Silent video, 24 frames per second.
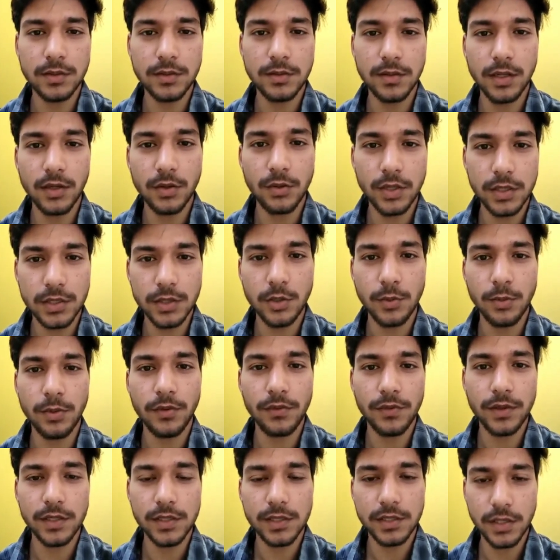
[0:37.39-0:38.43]
the Quest Group
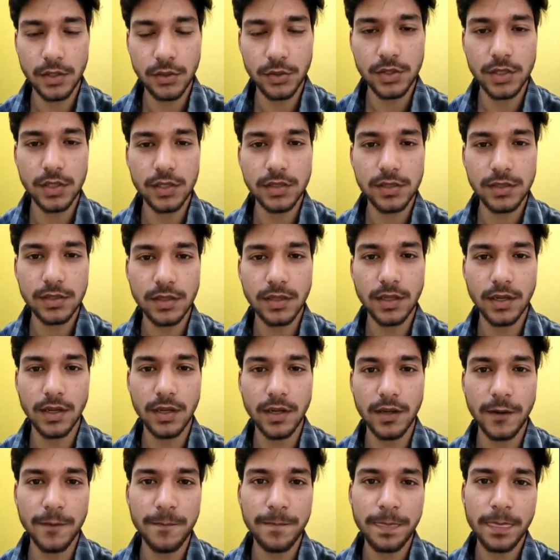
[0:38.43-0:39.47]
of Institutions,
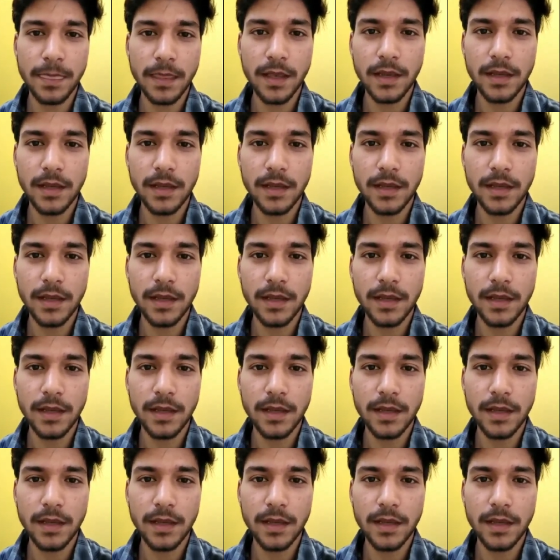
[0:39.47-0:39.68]
the